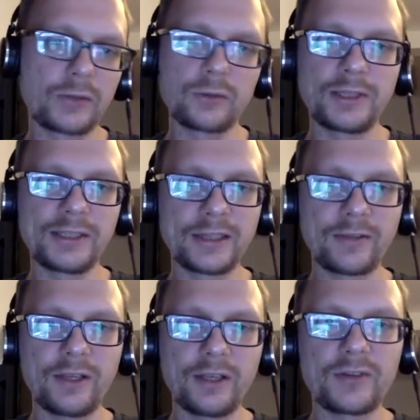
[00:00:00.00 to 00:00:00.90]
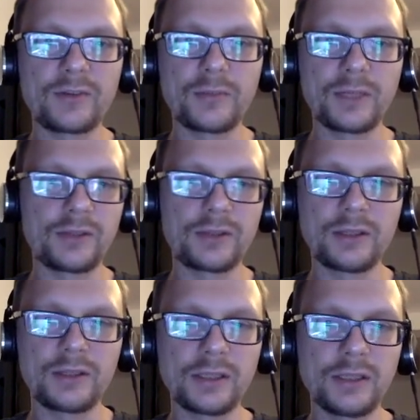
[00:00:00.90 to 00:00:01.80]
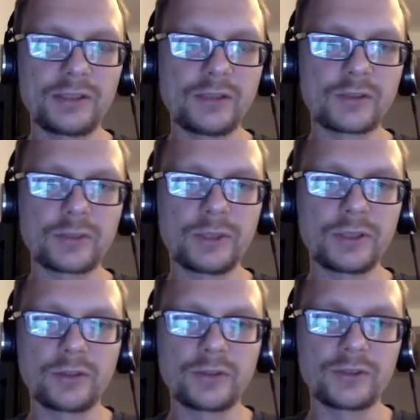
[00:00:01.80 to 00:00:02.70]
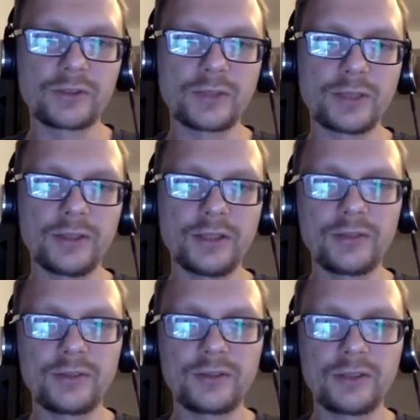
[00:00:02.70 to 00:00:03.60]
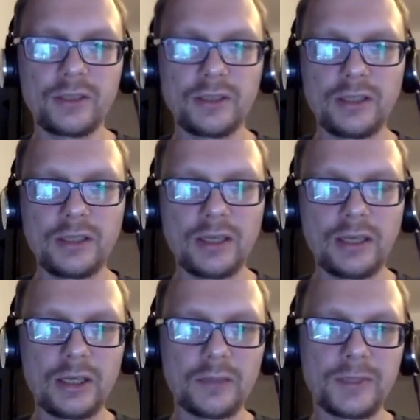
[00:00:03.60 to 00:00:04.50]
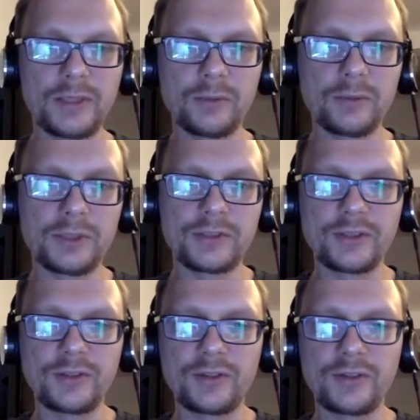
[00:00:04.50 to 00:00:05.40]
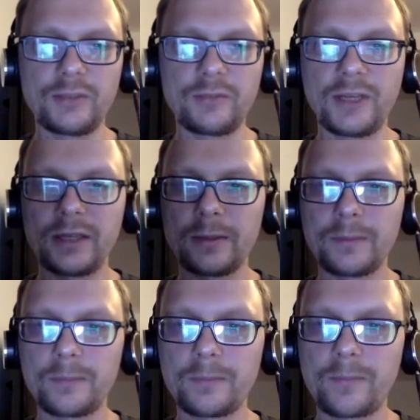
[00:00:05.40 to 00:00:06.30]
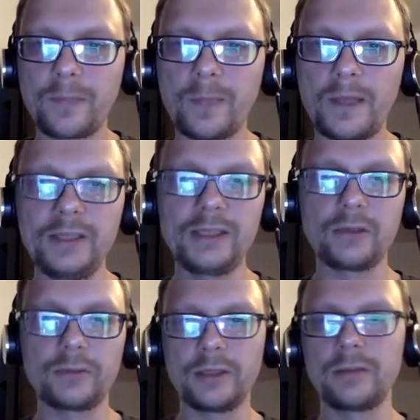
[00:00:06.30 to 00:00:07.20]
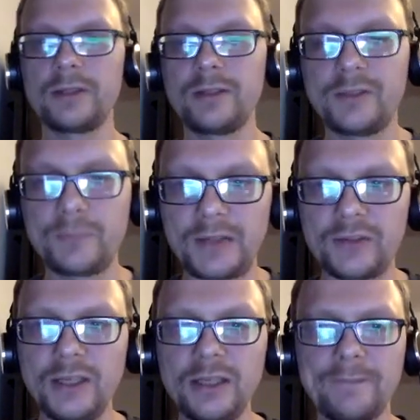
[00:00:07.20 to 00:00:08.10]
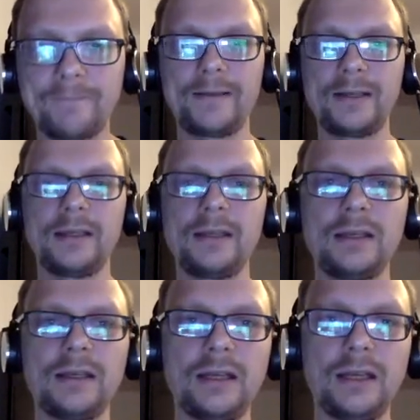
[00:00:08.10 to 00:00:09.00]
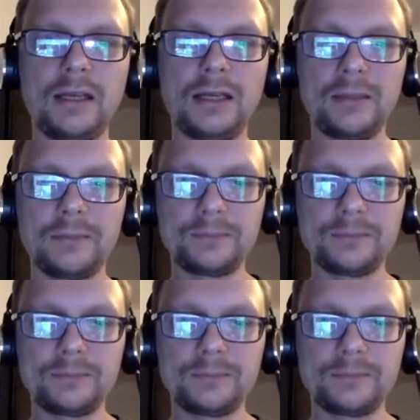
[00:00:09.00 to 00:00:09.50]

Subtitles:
write like this, but in JavaScript you can also just write this, and it's the same thing. Here you go. It's passing. And